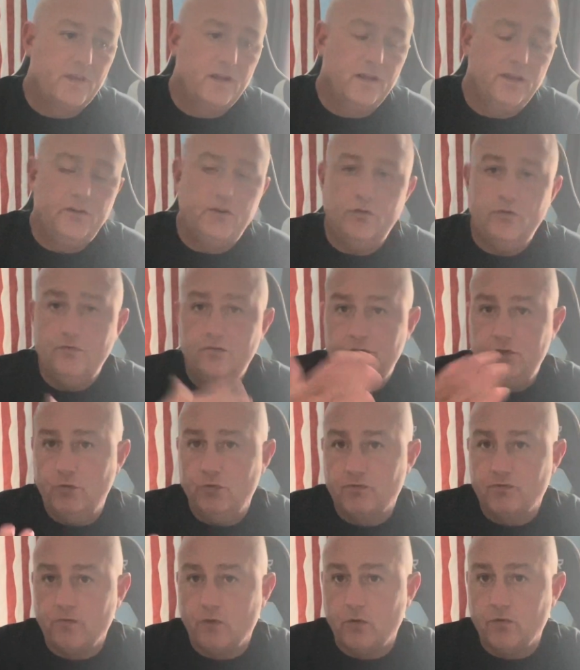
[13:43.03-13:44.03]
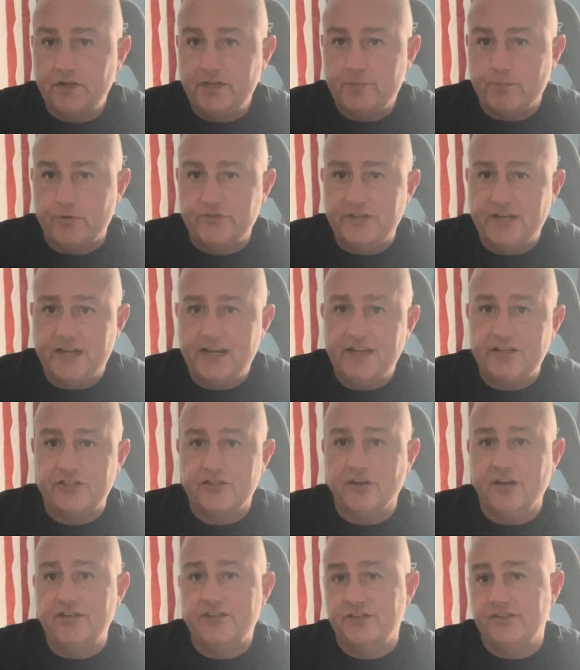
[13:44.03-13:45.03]
you would roll these percentage
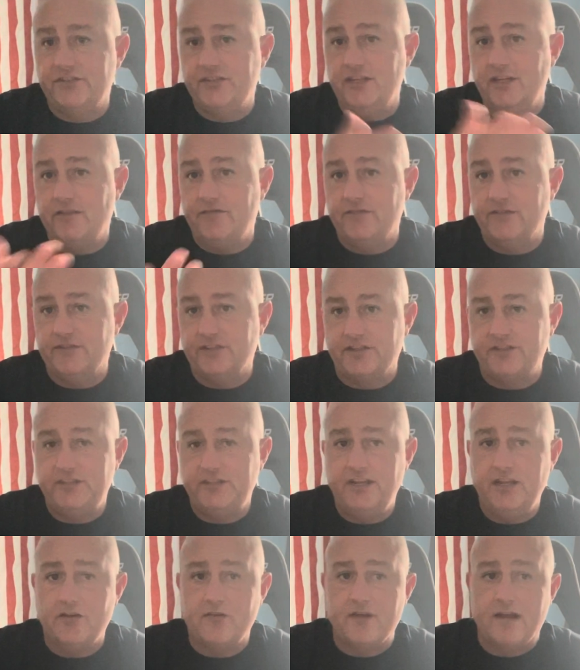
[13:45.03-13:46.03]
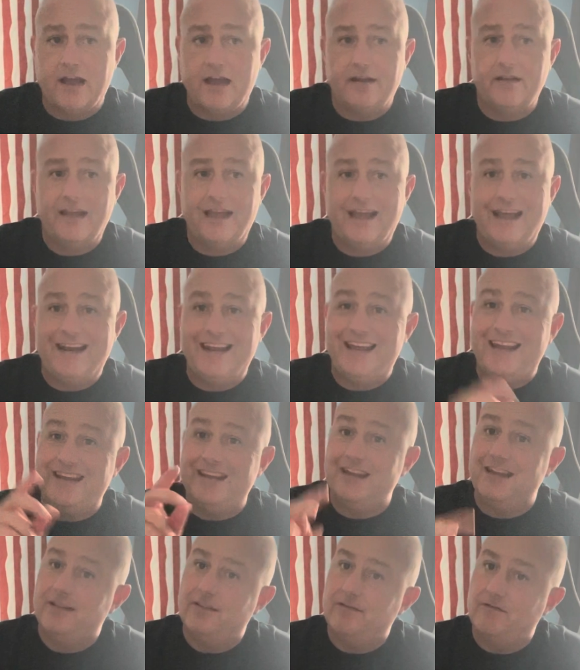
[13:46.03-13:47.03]
dice to see if you succeed or not. And
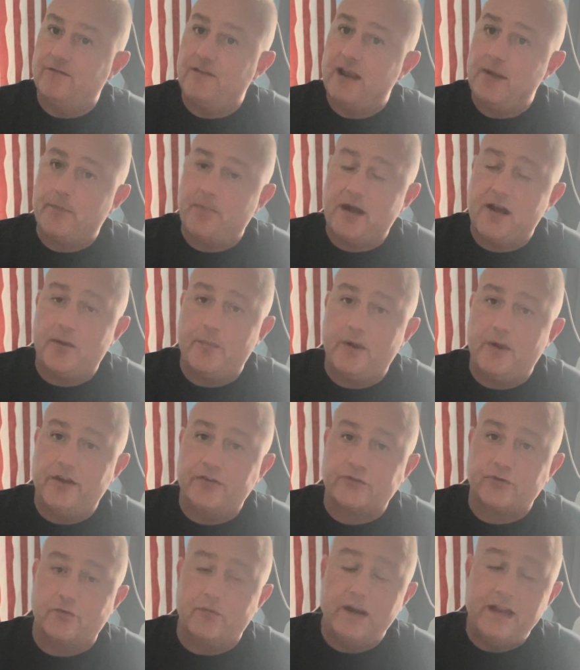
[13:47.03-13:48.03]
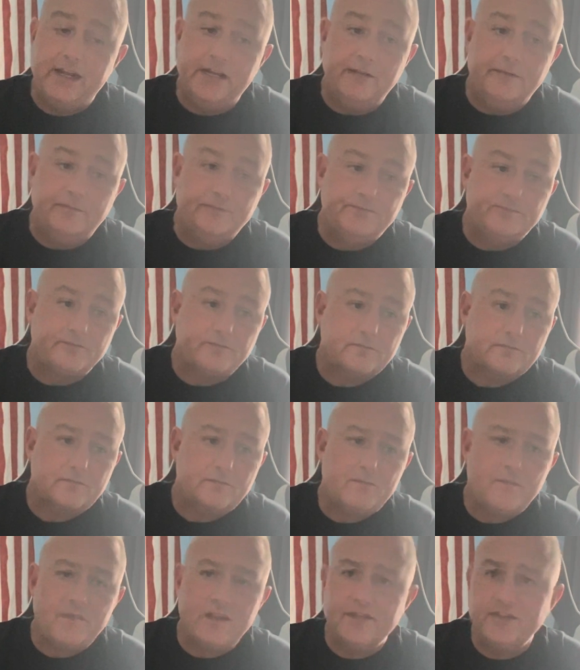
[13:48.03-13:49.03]
in Vampire the Masquerade,
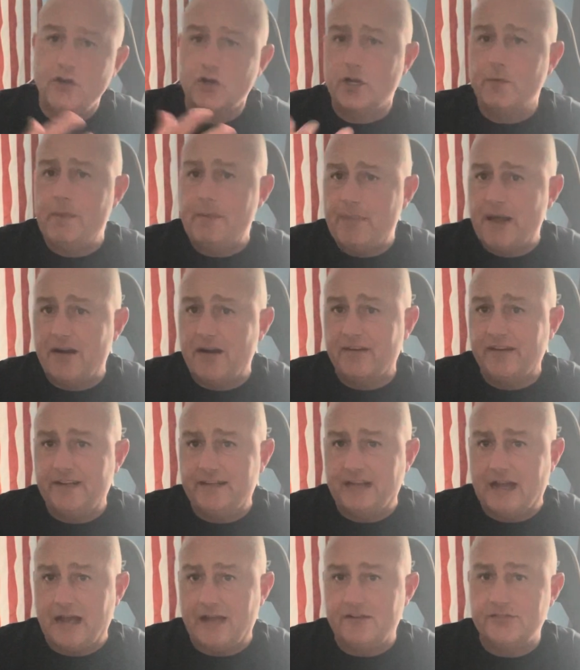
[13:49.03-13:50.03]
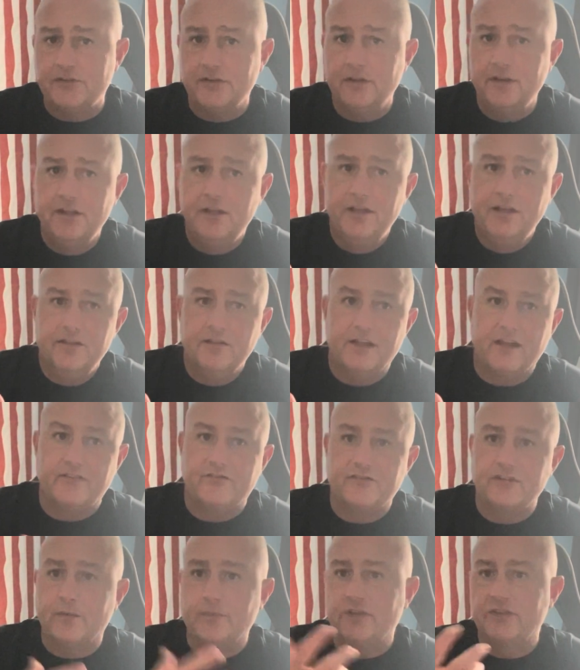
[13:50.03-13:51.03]
there could be penalty dice. Like if
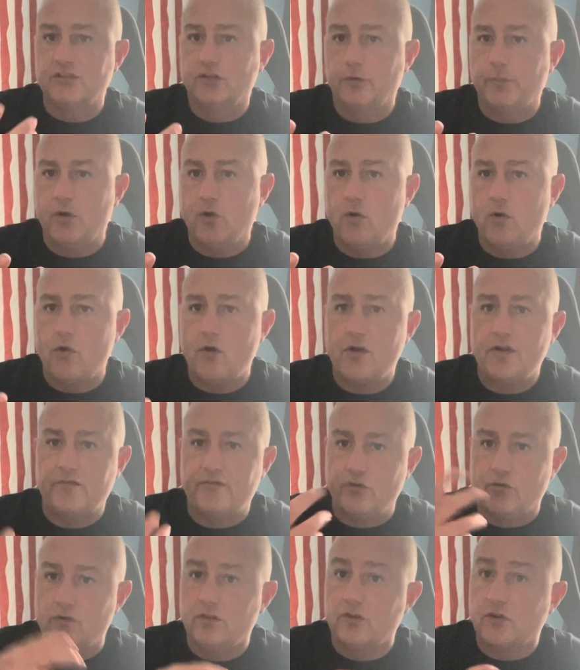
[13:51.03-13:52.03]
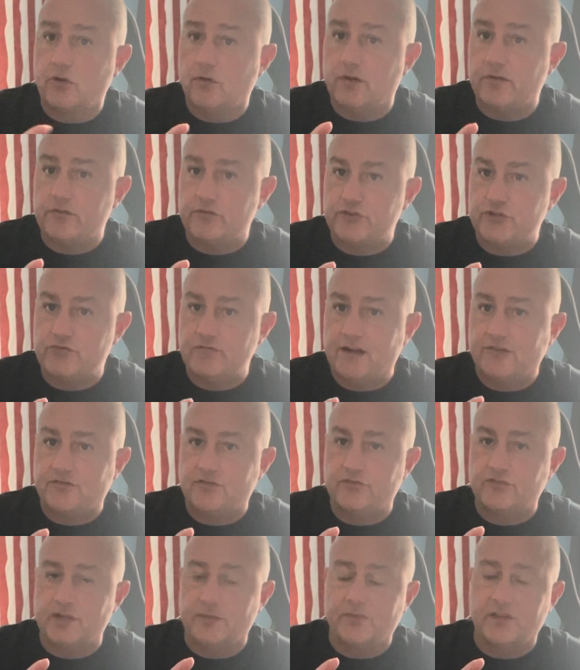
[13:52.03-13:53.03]
something's a little bit hard, if you're a little under stress or
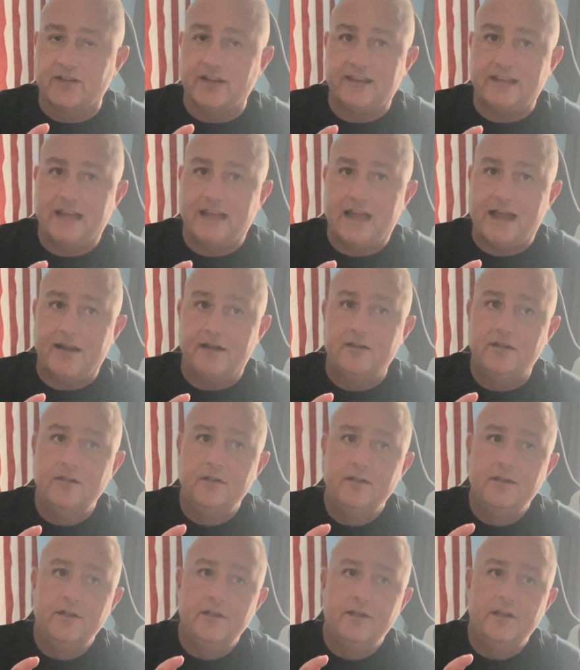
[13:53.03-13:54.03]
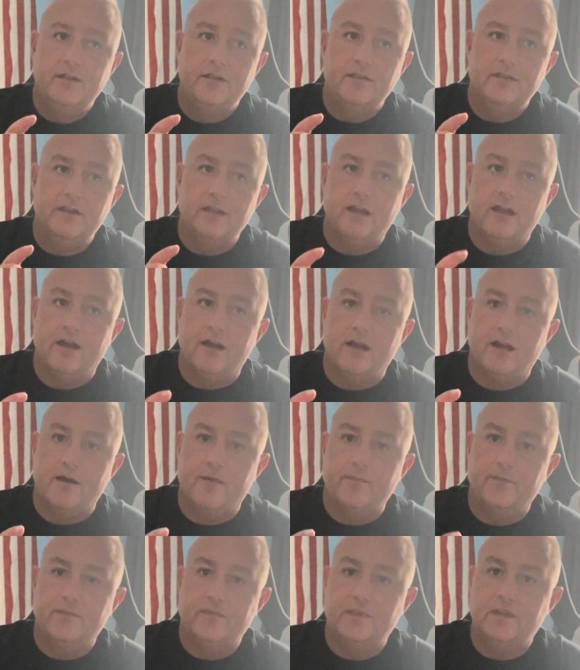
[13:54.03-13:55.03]
something like that,
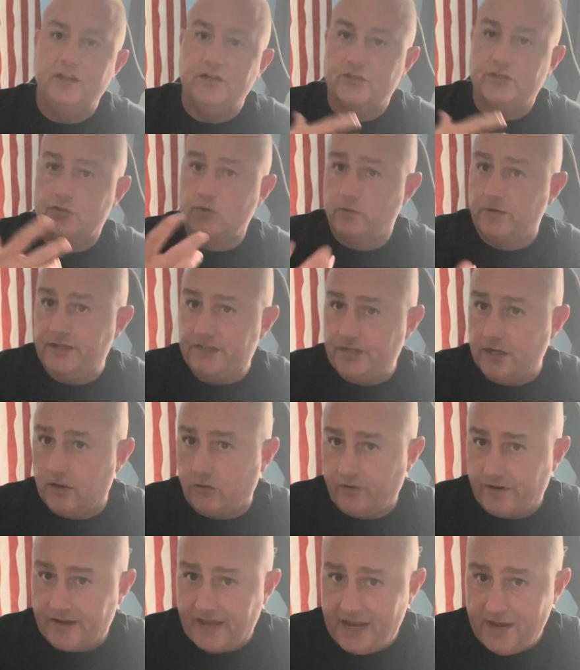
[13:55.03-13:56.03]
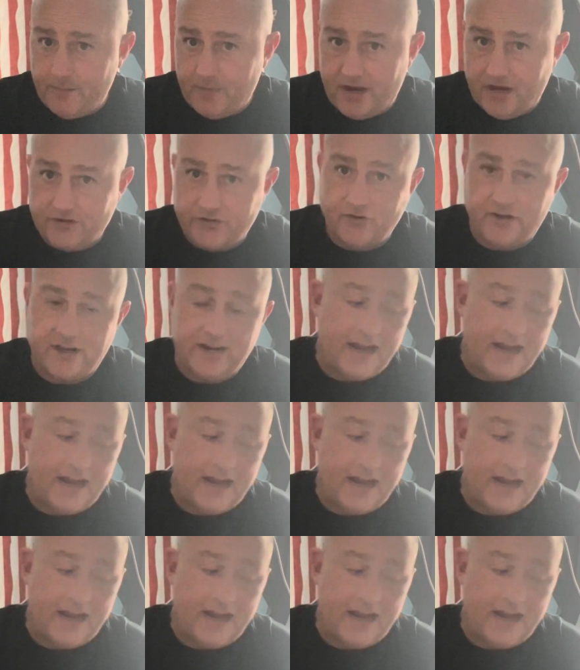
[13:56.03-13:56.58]
the storyteller or game master could